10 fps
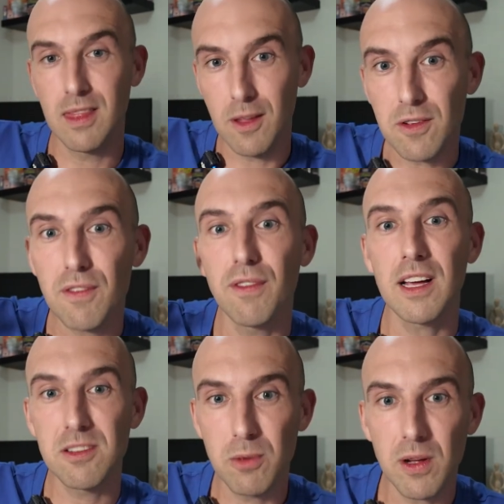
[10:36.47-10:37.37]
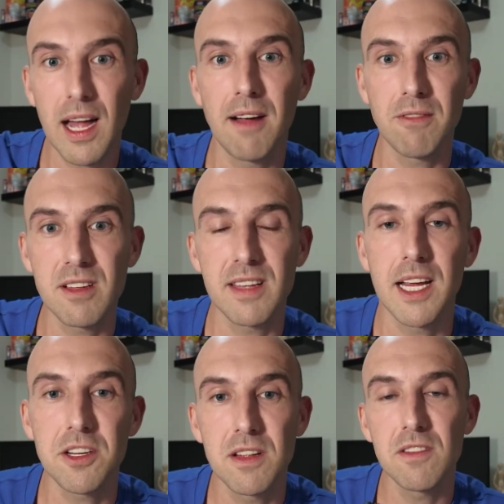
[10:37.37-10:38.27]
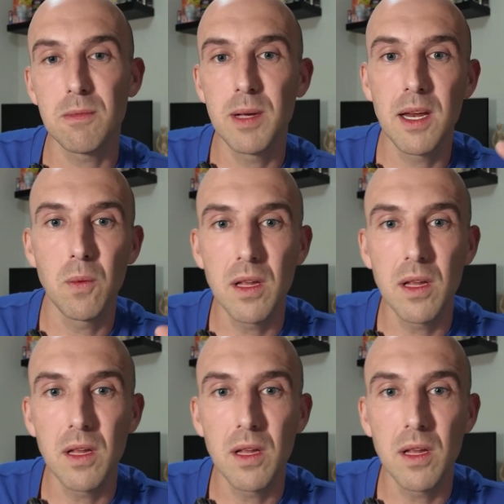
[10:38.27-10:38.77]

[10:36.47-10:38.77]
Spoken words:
those flexible conversations or being